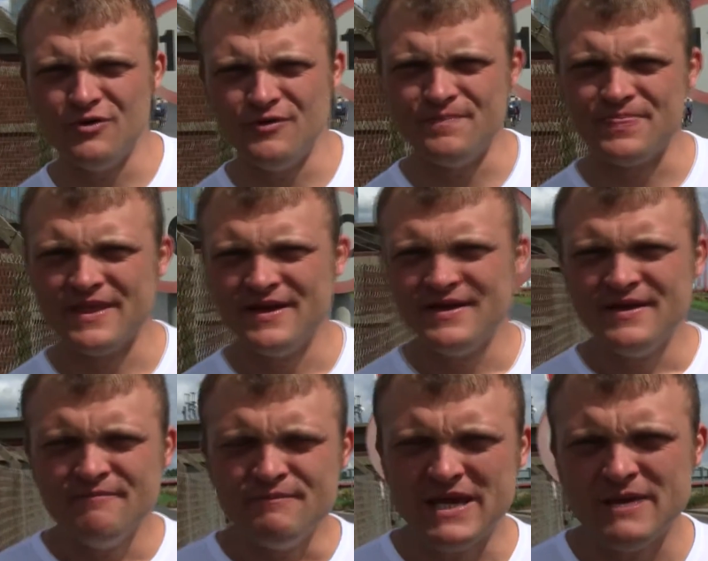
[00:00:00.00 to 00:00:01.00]

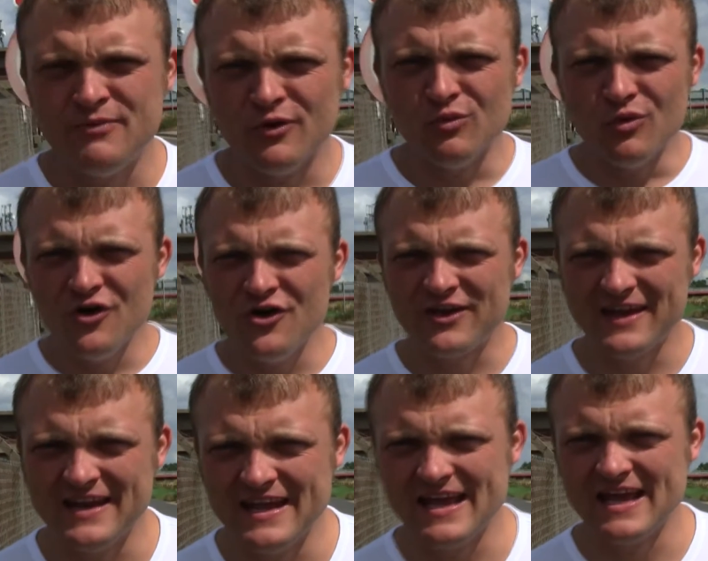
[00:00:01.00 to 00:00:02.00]
and people
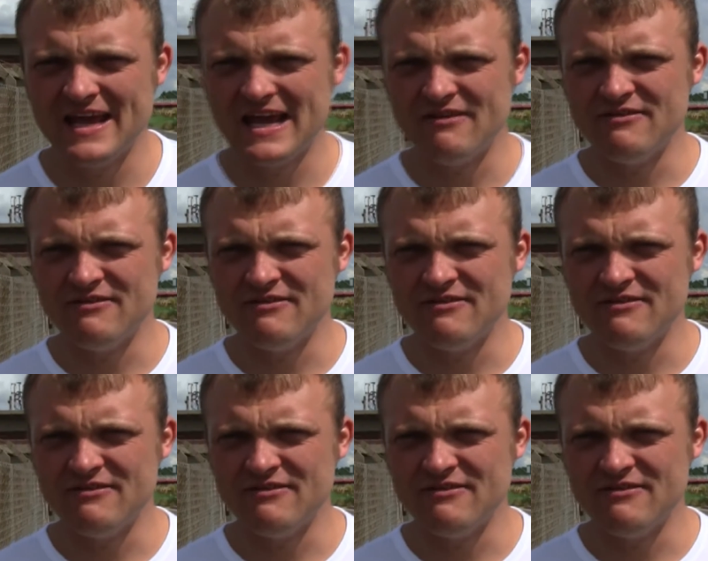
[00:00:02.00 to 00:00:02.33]
working here,